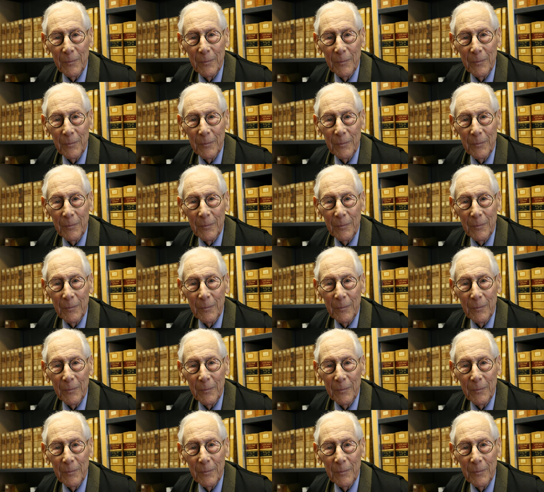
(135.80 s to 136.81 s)

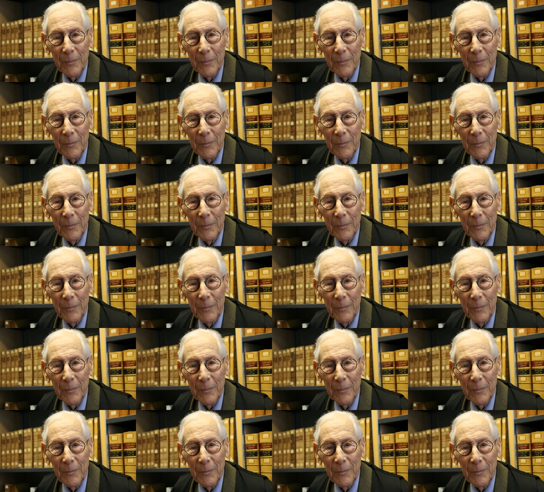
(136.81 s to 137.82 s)

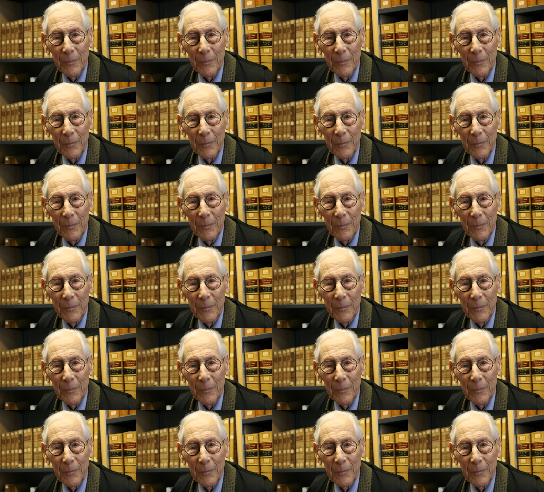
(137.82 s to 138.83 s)

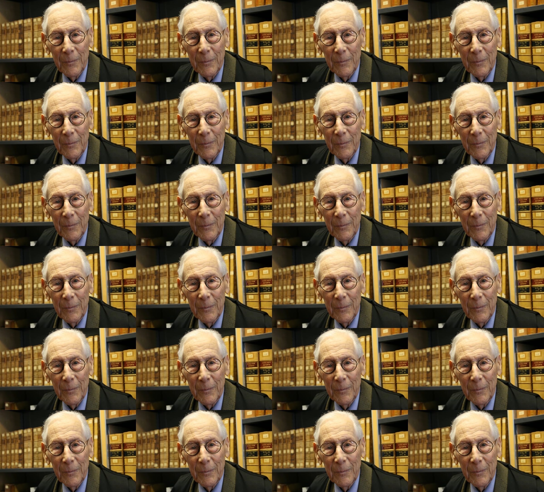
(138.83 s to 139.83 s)

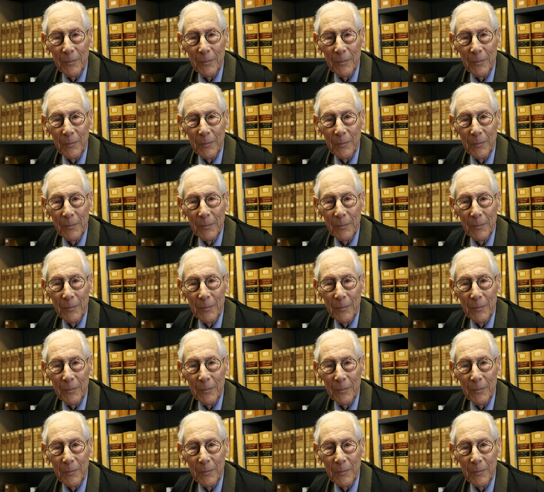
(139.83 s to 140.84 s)

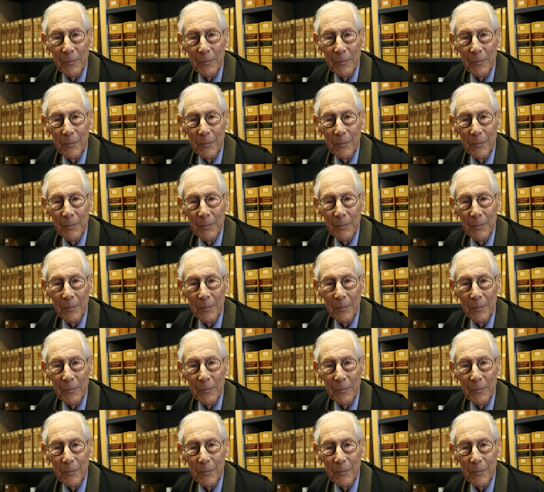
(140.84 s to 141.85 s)

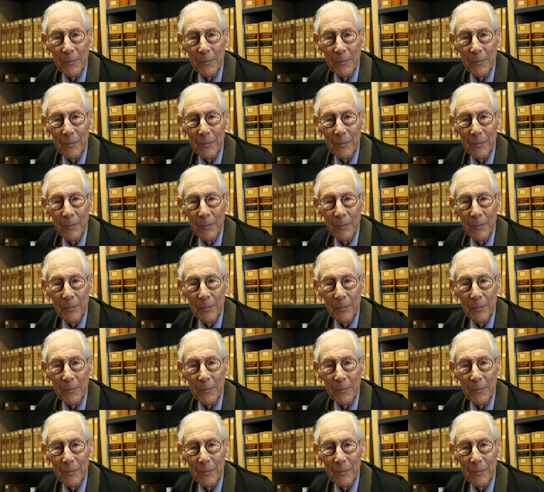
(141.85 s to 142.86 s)

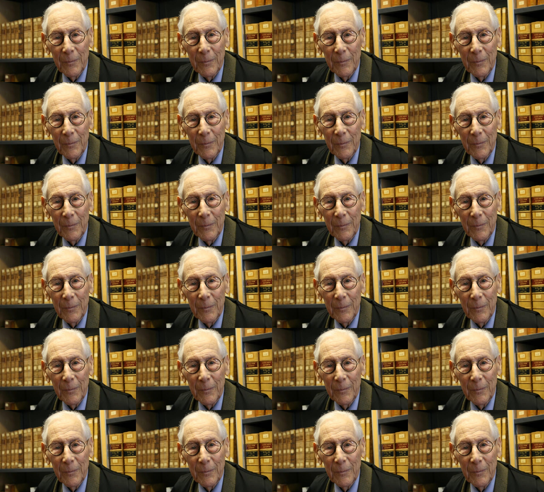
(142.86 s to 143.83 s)
[no speech]